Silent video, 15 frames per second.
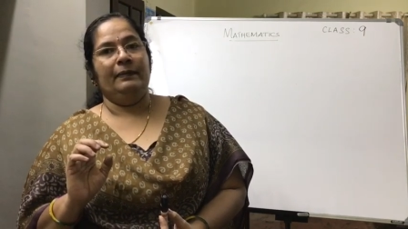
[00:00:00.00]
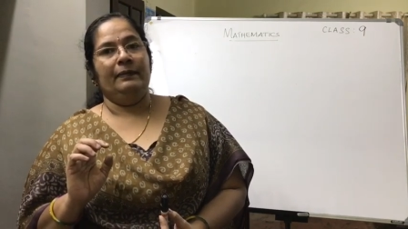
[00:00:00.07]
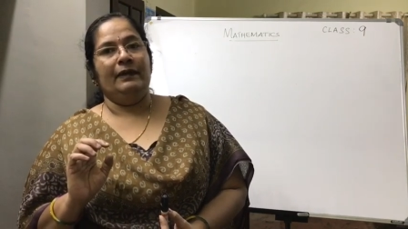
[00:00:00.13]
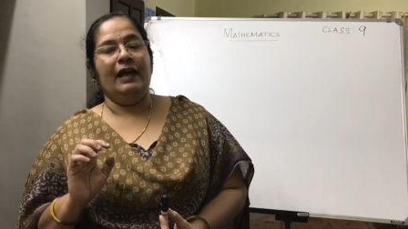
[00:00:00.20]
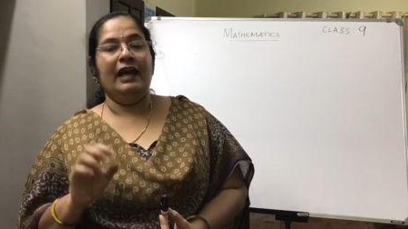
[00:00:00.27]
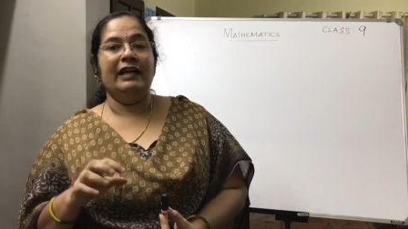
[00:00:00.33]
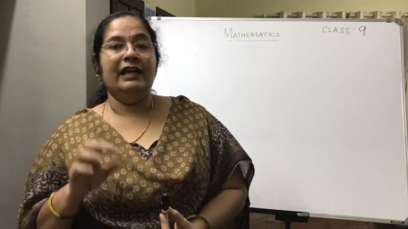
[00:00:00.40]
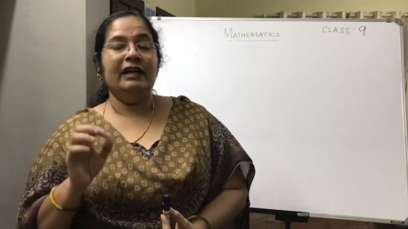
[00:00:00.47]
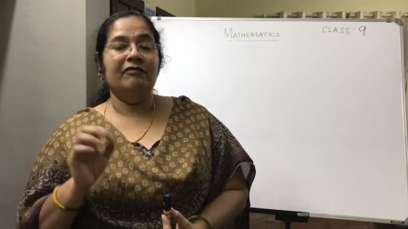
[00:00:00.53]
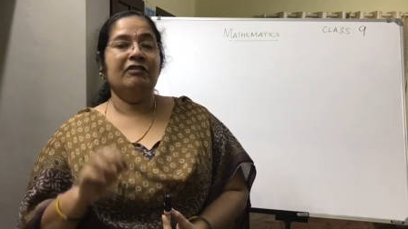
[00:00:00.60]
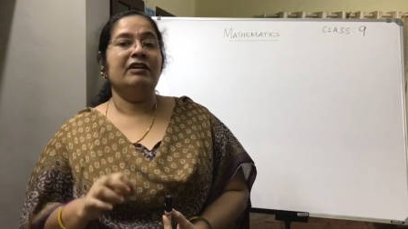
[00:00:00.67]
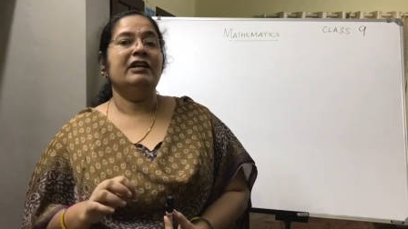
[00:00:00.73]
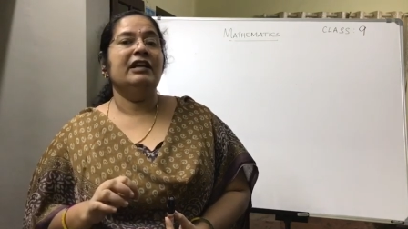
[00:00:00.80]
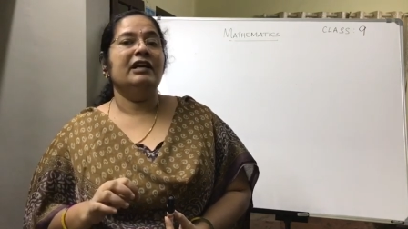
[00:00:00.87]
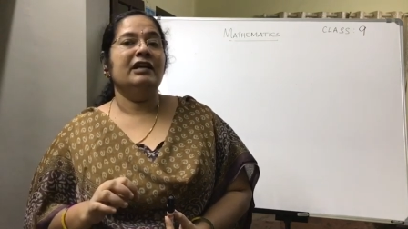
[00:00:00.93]
And every
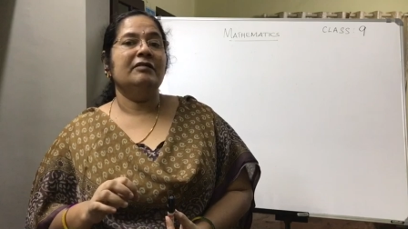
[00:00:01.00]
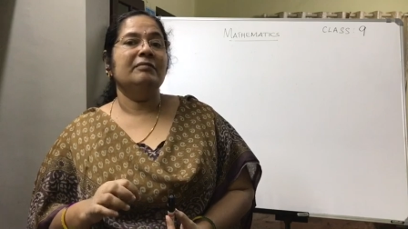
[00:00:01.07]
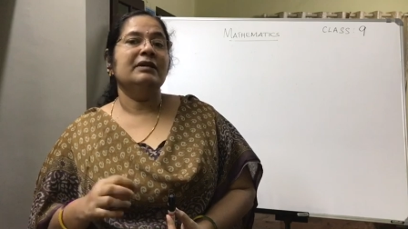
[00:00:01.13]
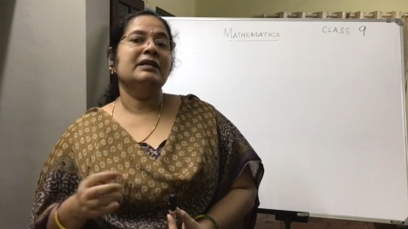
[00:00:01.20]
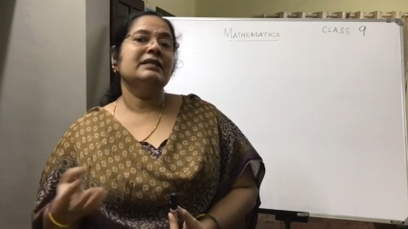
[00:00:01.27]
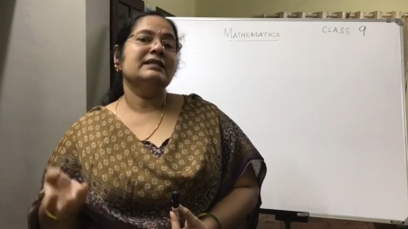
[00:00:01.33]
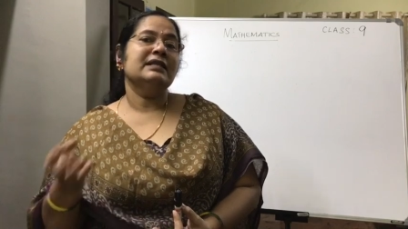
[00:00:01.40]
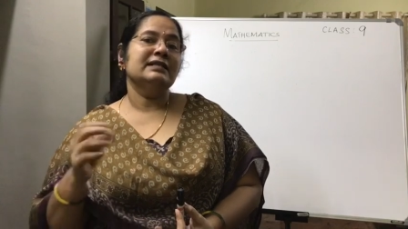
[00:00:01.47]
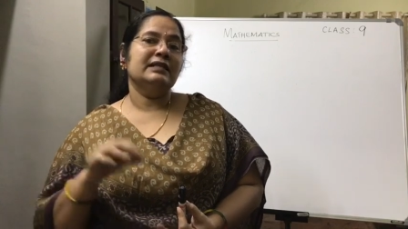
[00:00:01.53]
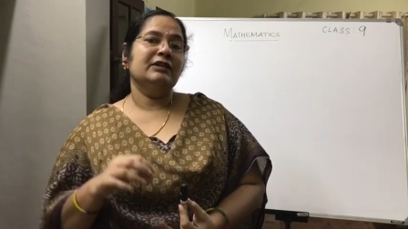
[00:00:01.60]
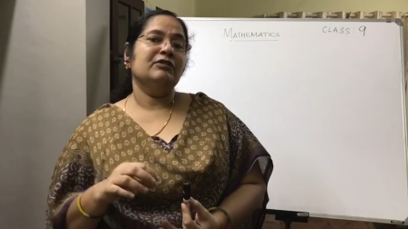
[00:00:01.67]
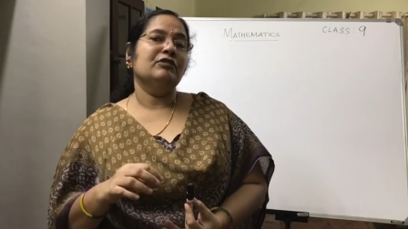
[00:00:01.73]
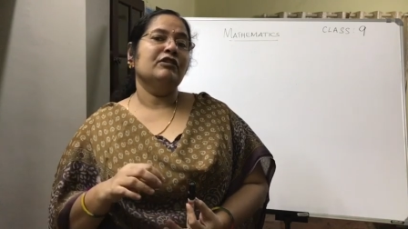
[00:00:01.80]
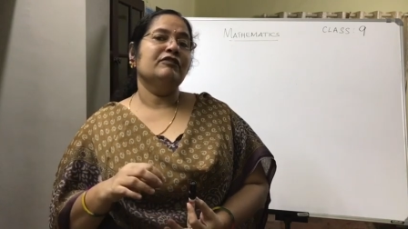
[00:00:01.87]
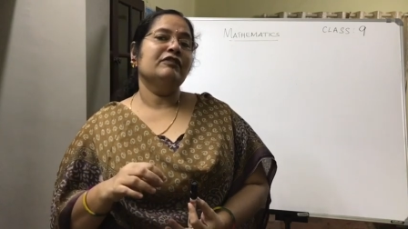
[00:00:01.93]
real number is a 0
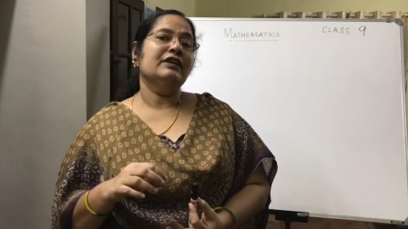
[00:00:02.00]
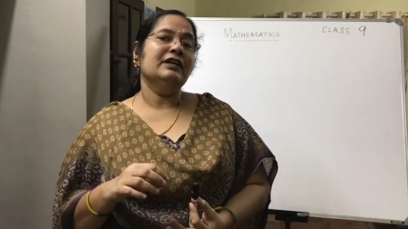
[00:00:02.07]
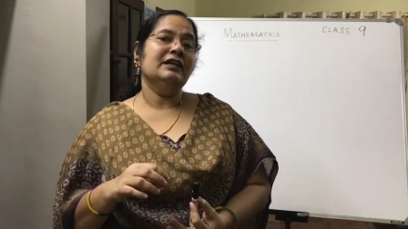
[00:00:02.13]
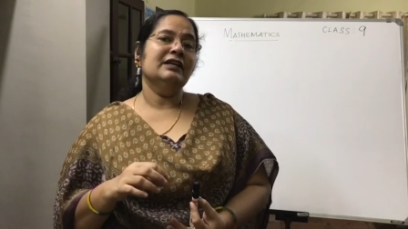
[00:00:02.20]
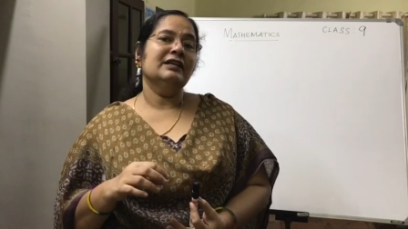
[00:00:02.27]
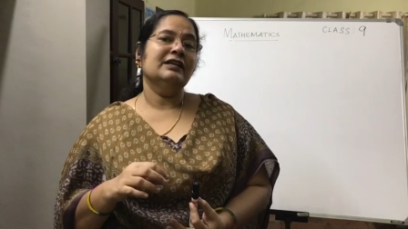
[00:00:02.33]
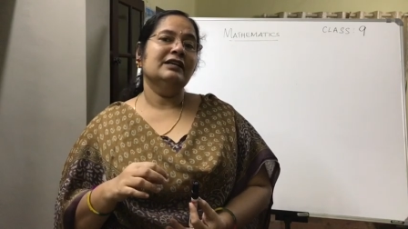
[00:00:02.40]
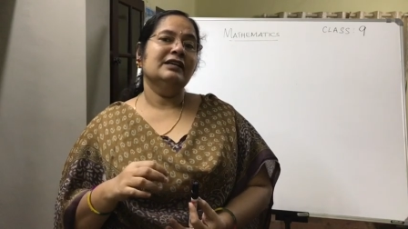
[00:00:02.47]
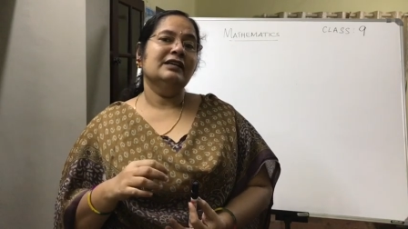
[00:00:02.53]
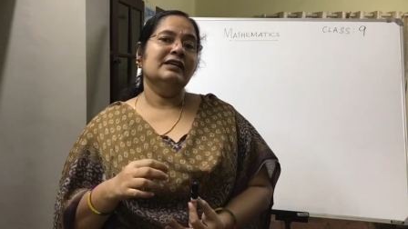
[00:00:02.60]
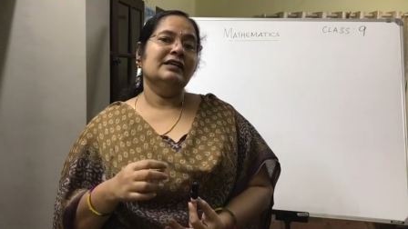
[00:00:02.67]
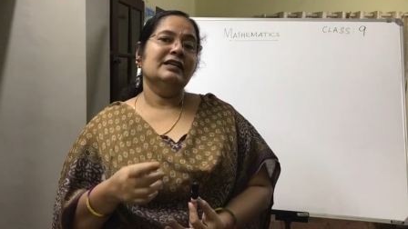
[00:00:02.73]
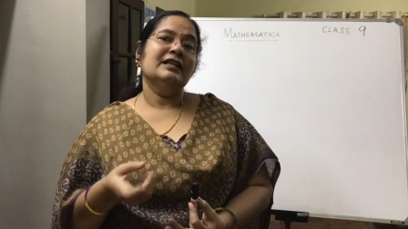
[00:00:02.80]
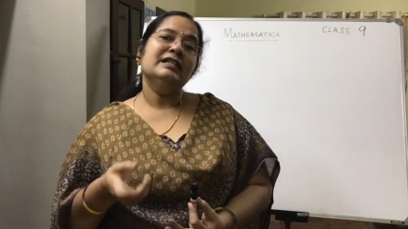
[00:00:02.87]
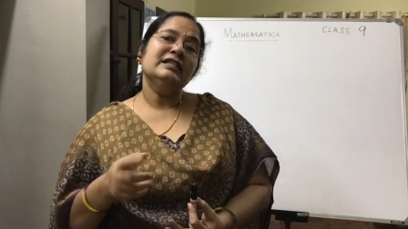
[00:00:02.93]
of a
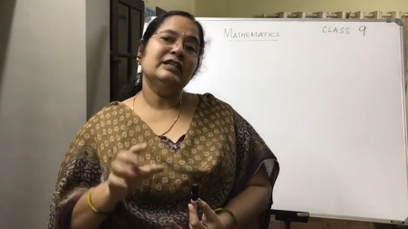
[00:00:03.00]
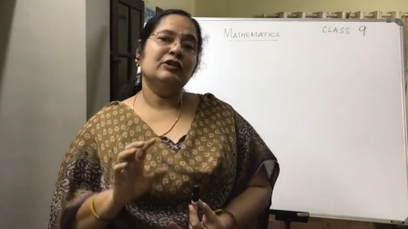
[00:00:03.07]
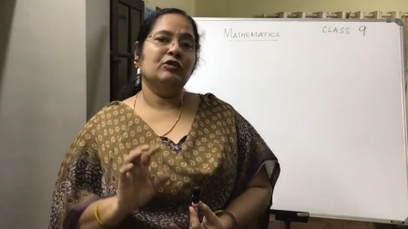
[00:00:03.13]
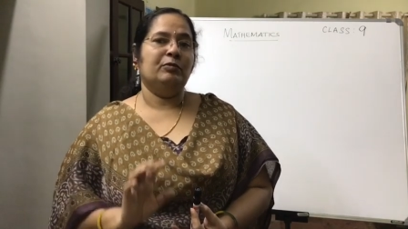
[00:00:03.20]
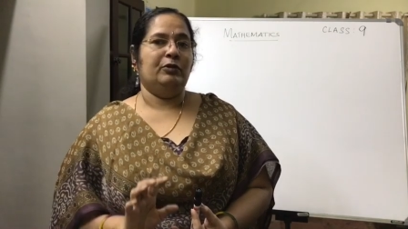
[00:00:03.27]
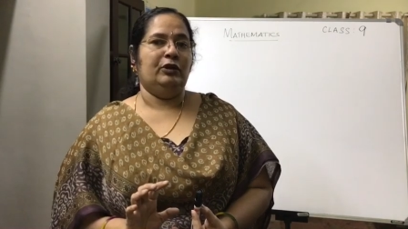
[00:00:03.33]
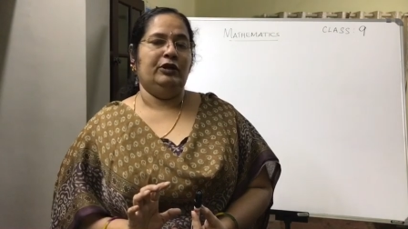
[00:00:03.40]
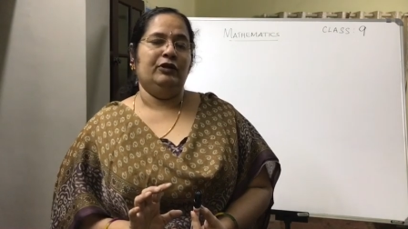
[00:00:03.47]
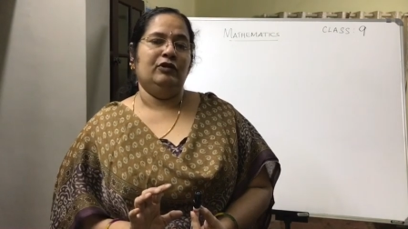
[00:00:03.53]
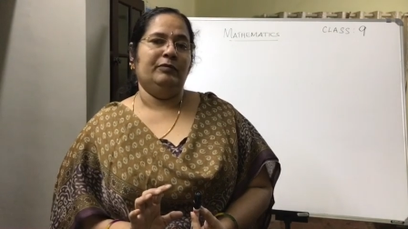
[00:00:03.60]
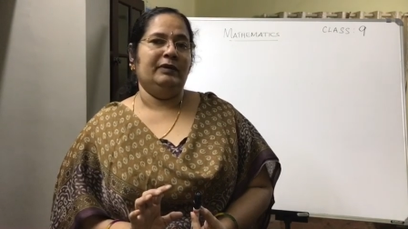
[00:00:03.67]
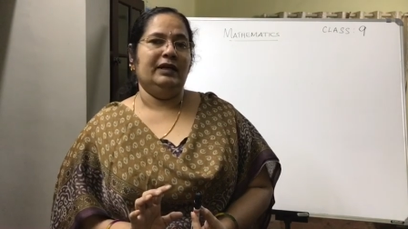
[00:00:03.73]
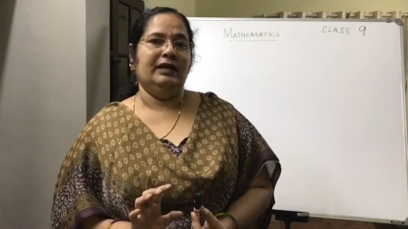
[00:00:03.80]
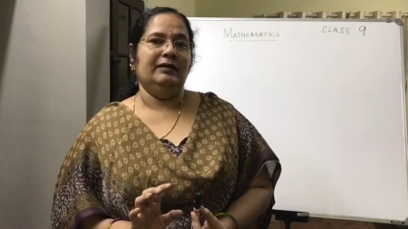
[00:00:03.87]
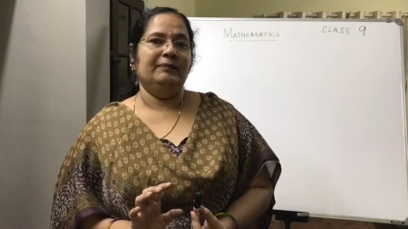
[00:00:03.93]
0
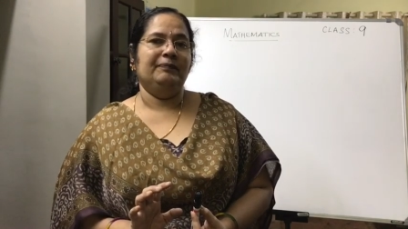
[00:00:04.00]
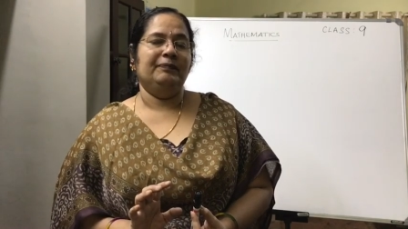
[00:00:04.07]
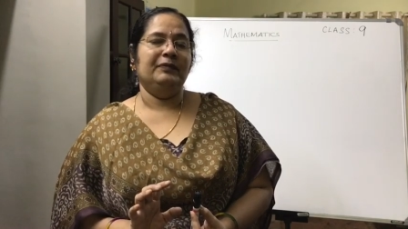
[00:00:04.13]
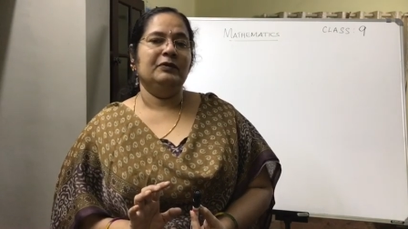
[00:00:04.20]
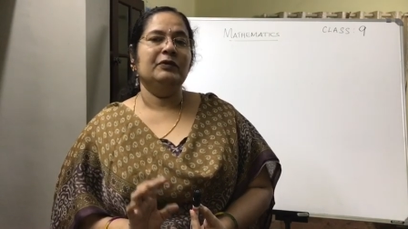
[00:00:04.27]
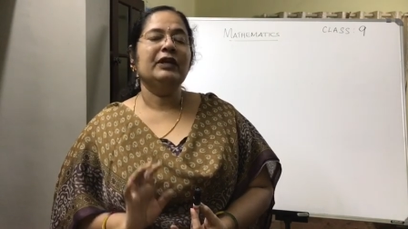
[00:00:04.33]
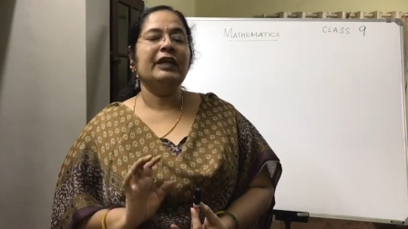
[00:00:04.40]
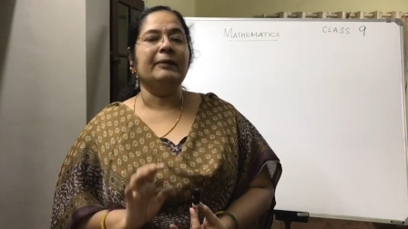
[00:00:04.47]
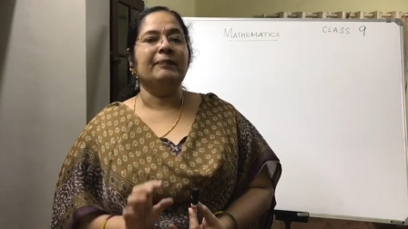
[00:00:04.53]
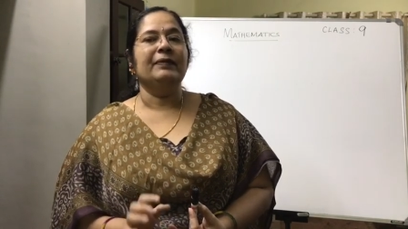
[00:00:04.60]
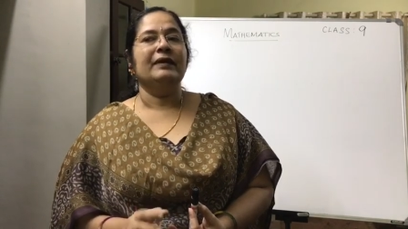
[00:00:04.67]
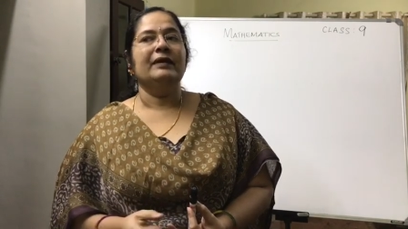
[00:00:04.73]
polynomial. Okay.